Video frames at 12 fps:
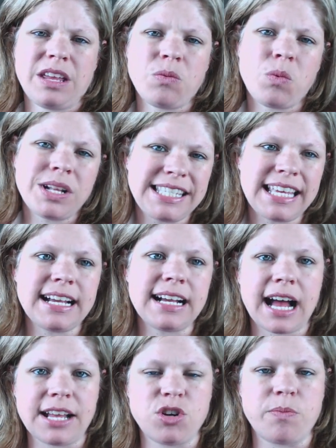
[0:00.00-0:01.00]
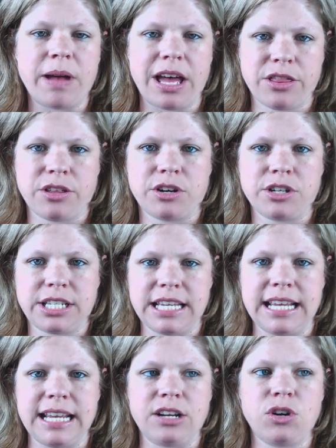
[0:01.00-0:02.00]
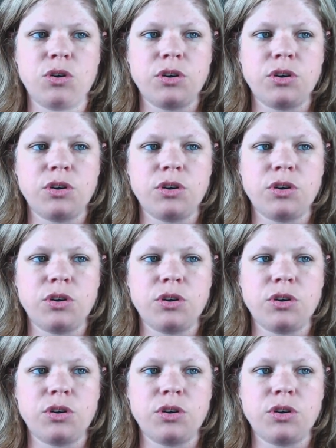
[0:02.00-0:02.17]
And then once they got to about 13,